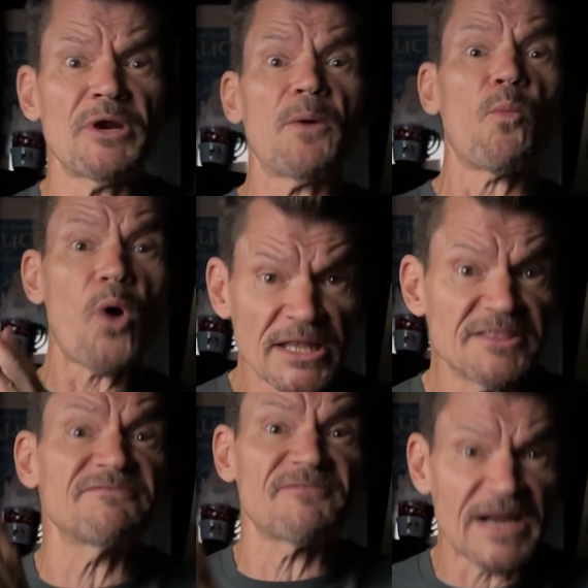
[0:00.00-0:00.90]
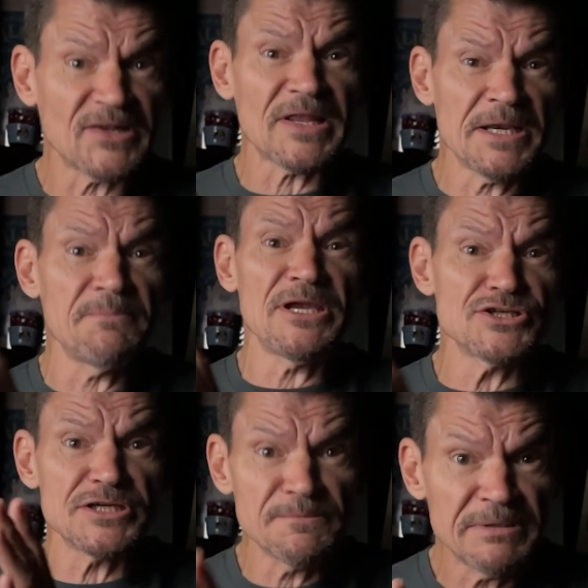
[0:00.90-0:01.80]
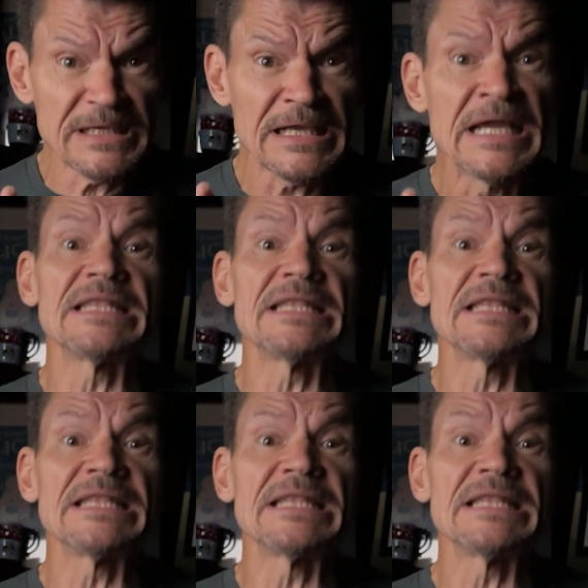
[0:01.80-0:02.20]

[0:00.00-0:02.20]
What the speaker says: I want the final animation to be,